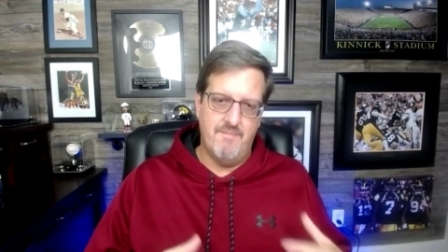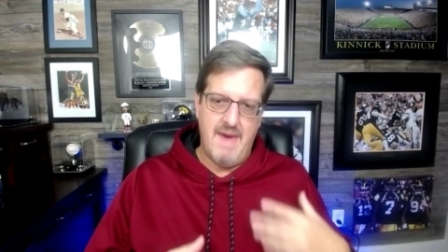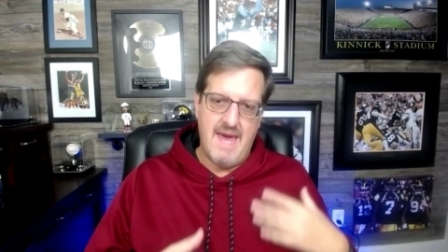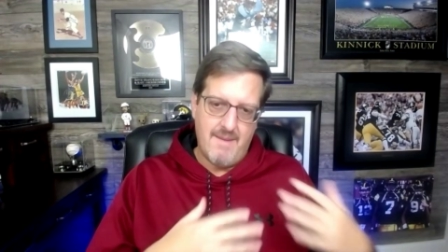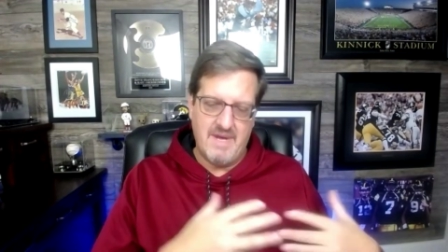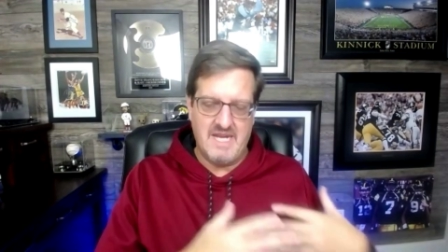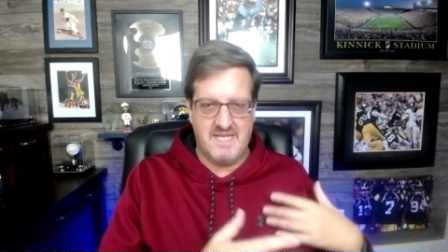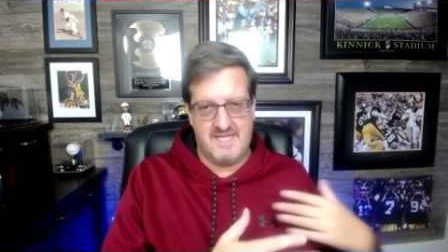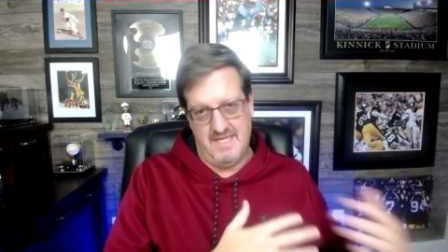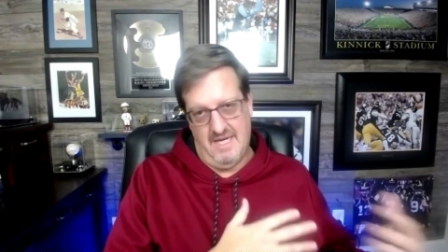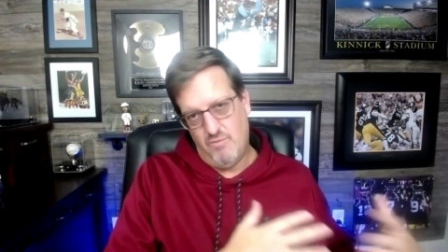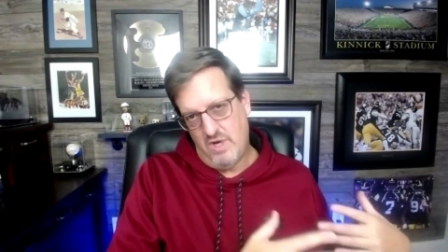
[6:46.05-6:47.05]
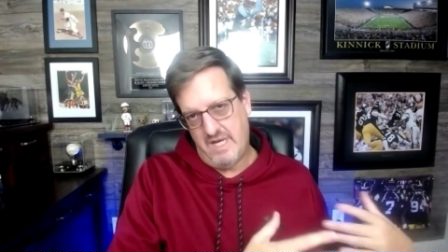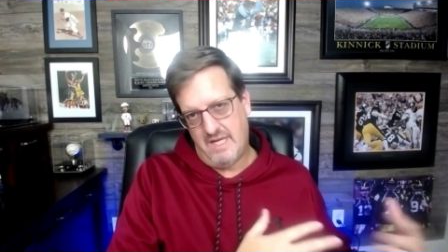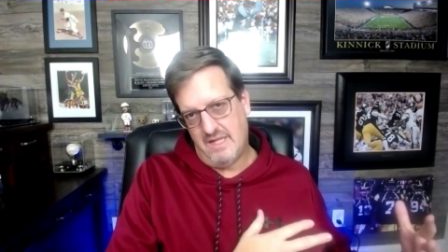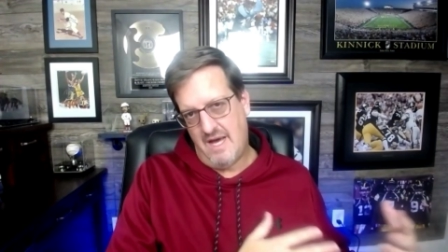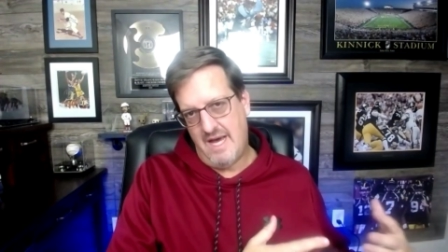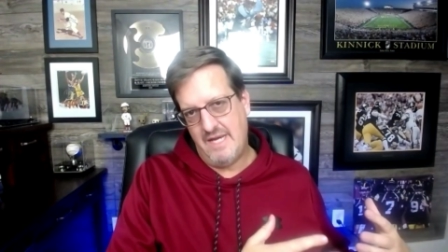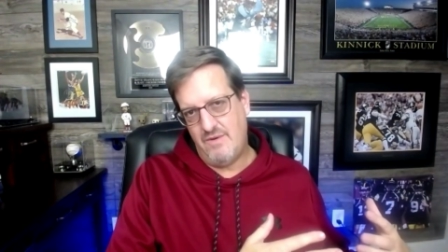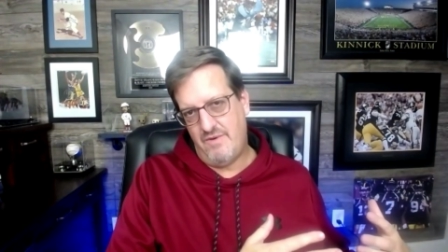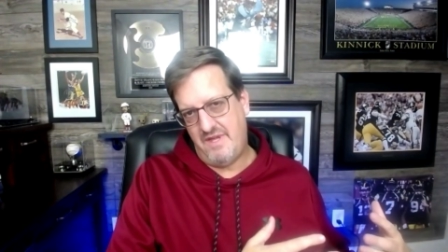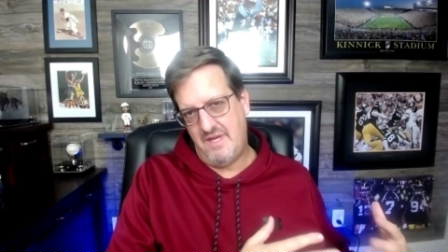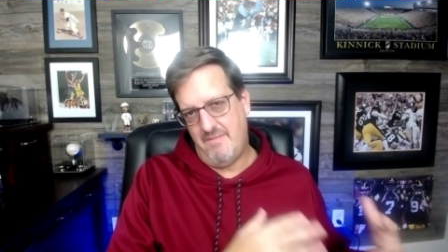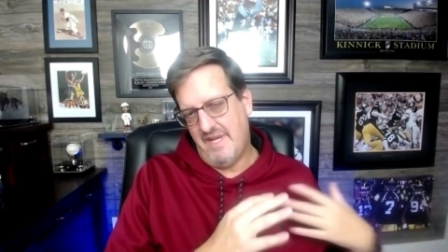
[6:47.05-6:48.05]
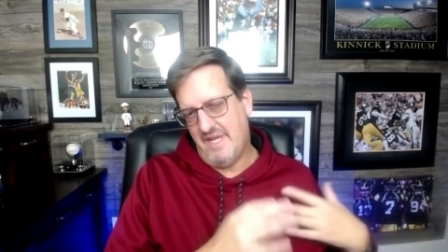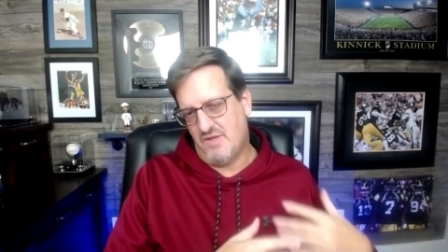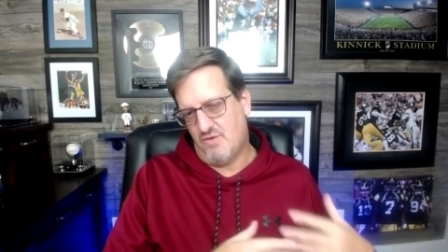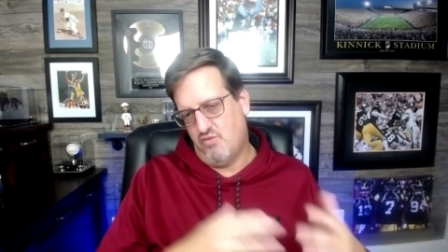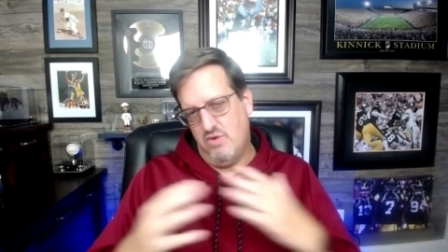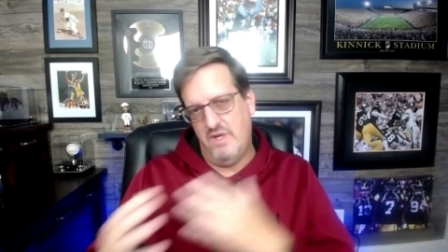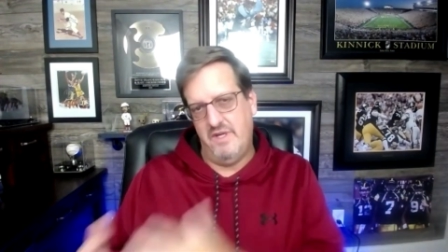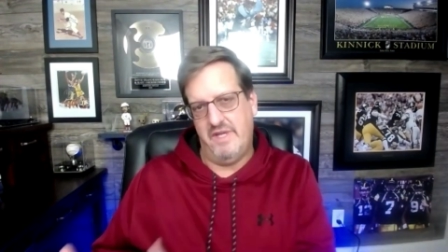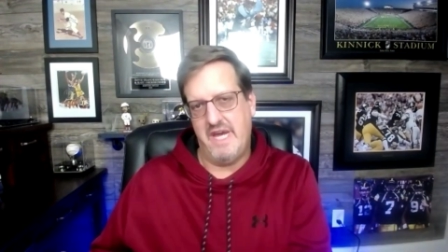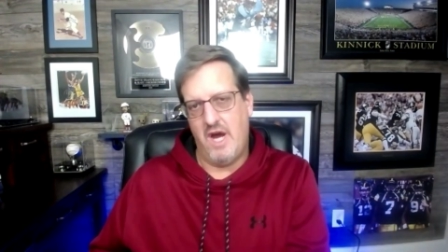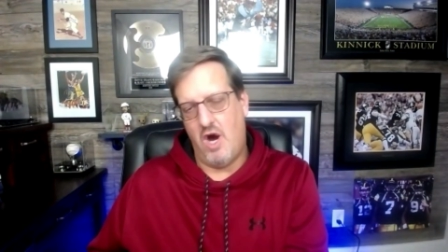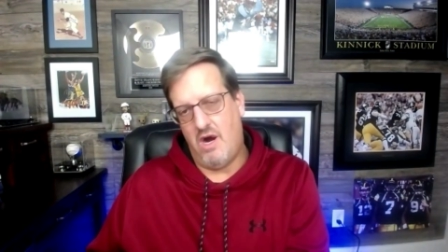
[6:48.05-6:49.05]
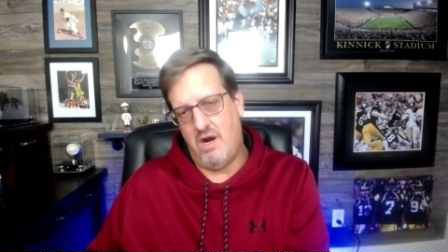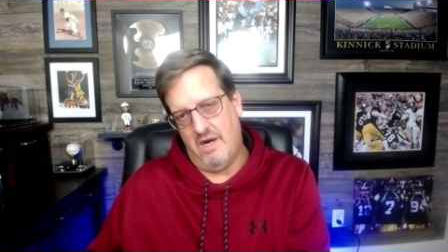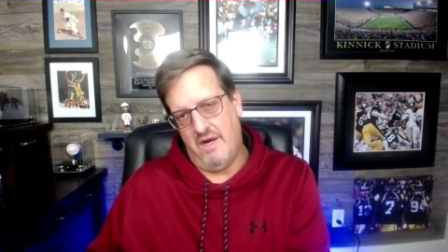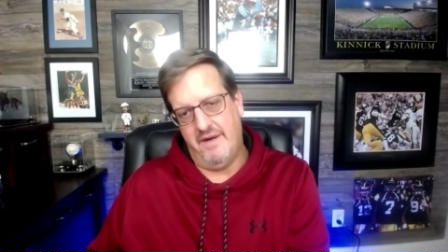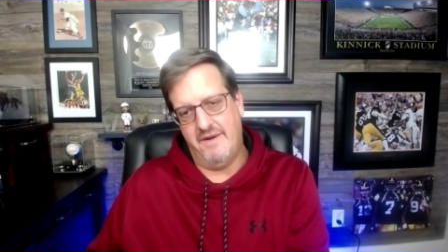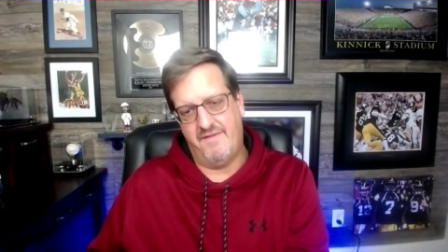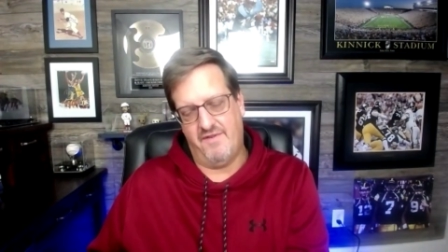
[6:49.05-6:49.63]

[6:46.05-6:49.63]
may be somewhat aligned with it but it's really hard